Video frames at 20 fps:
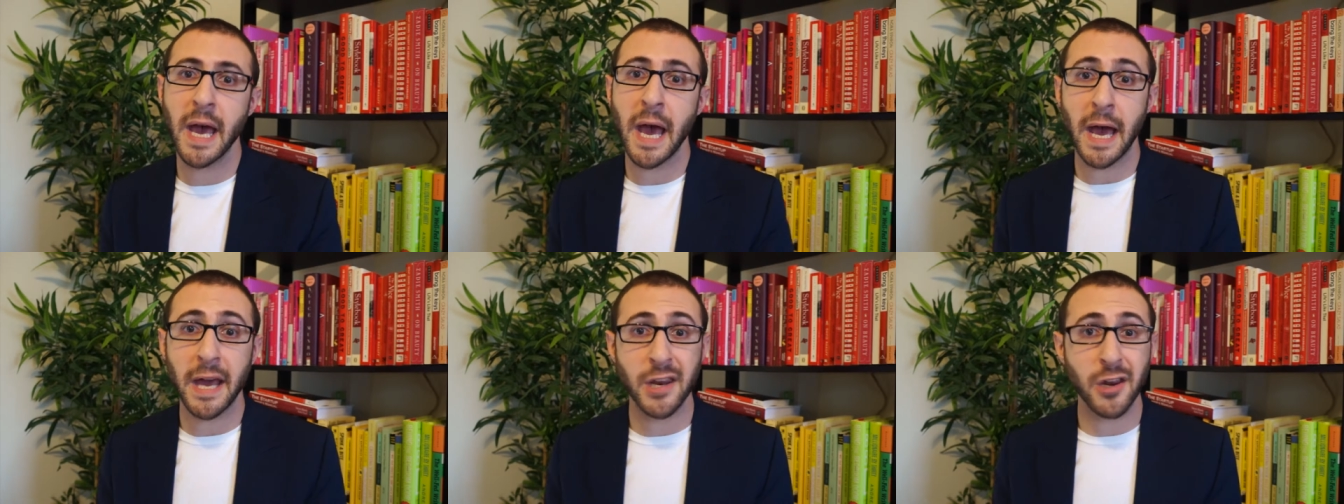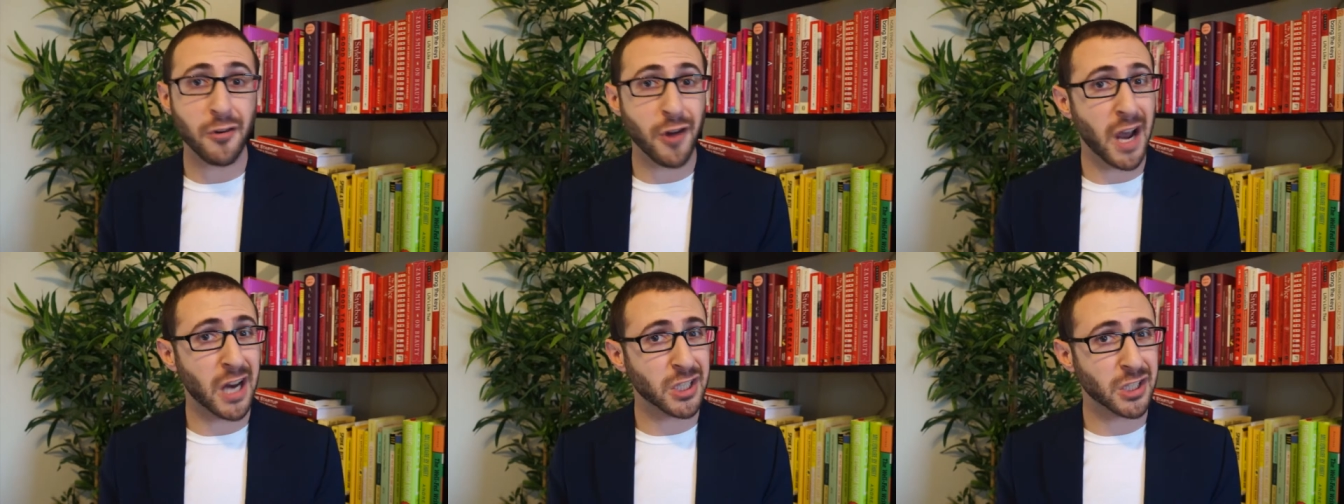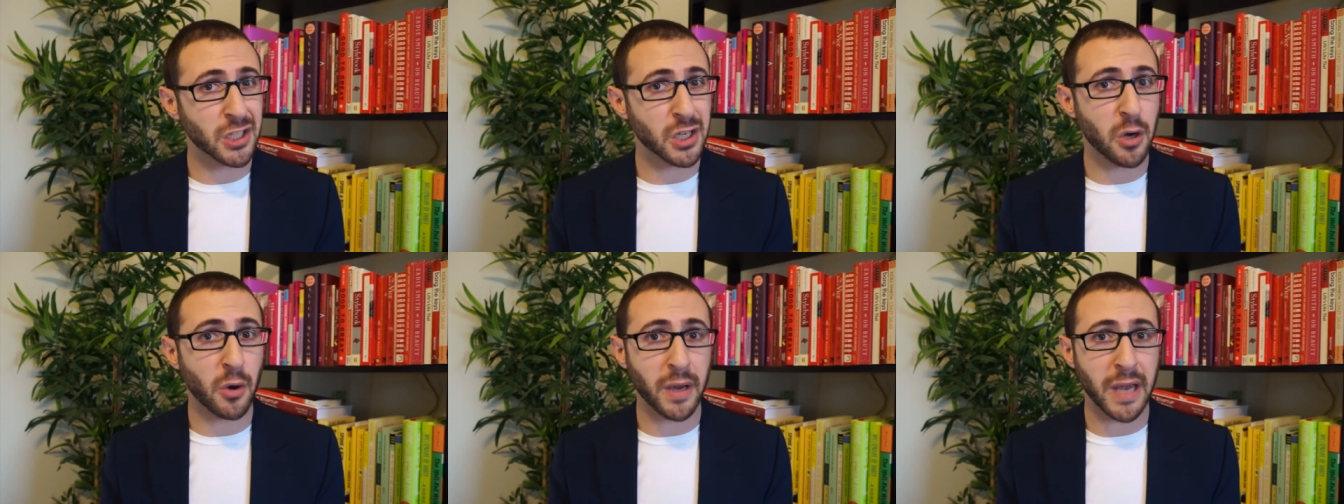and you're
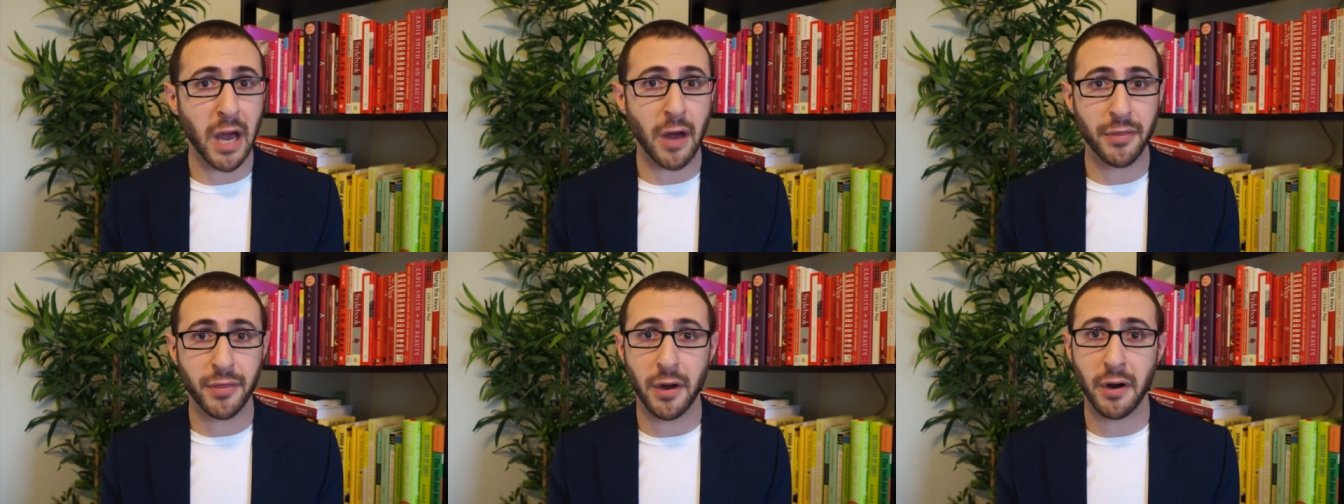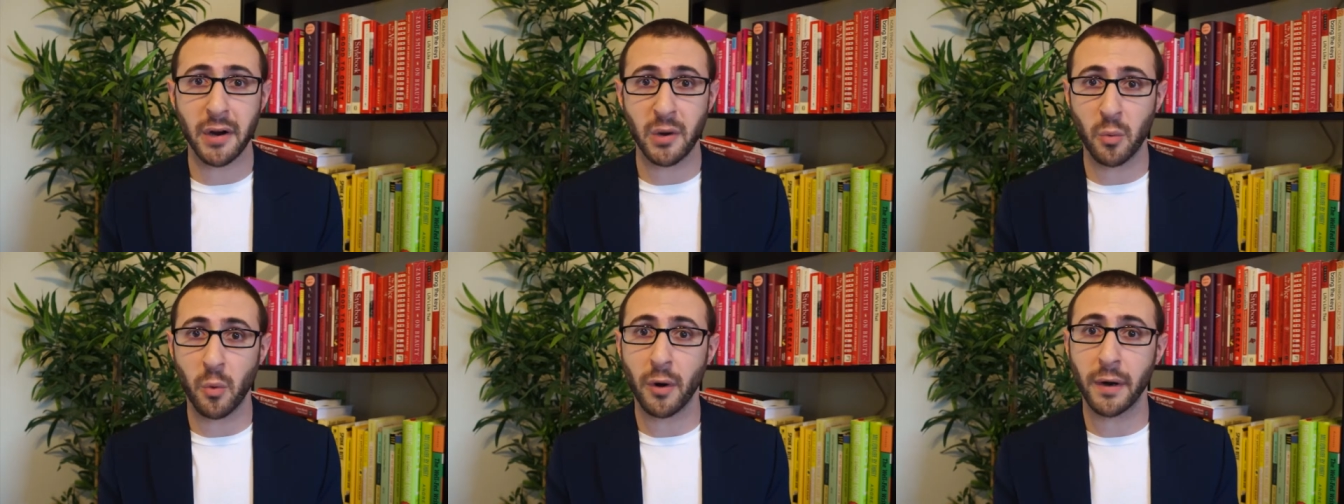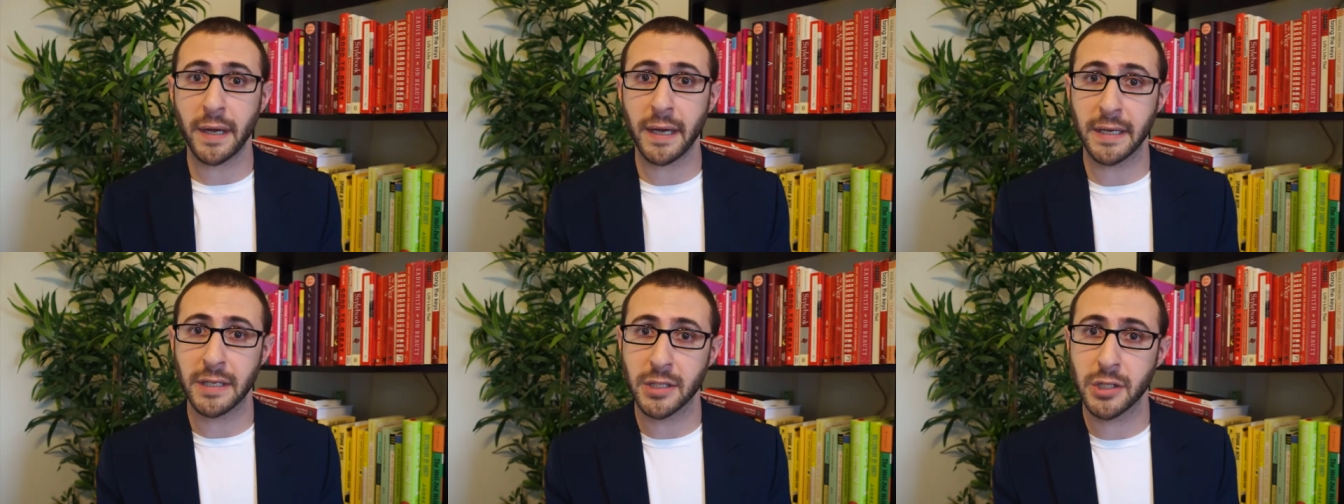actually going out there and
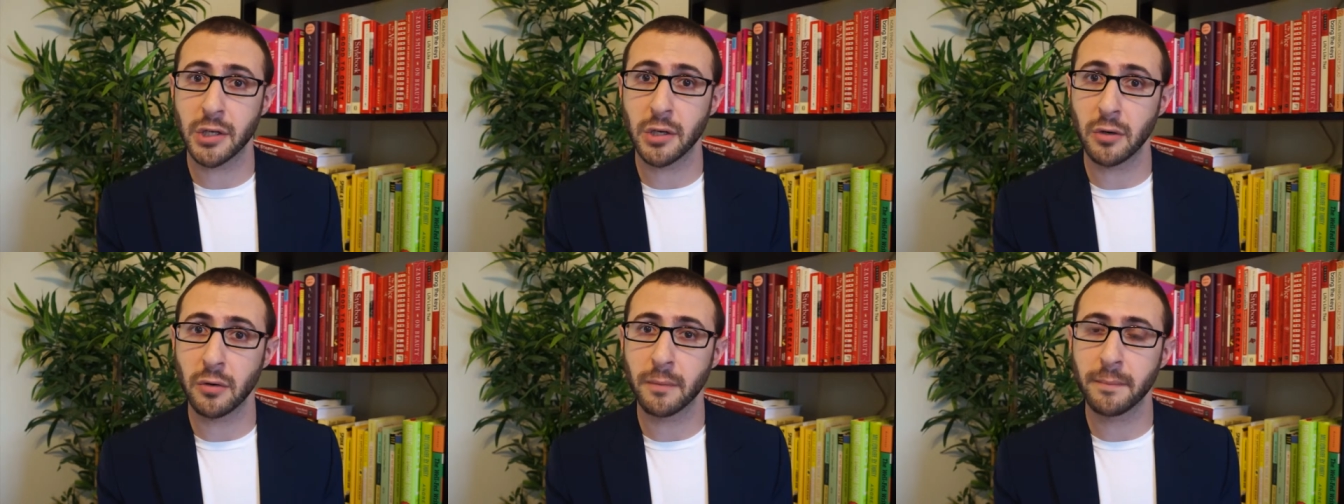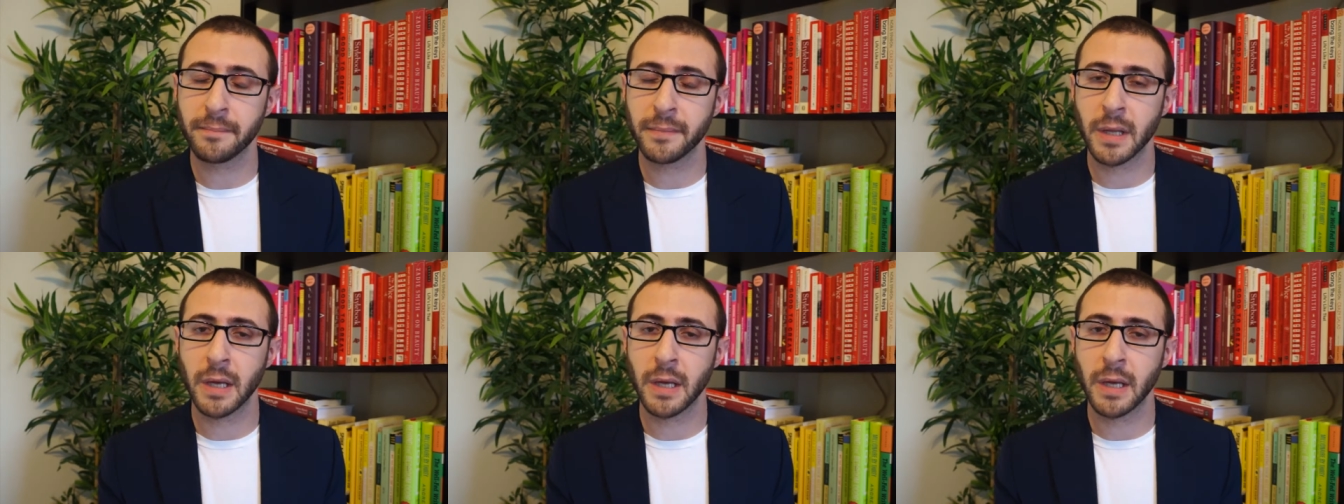working too.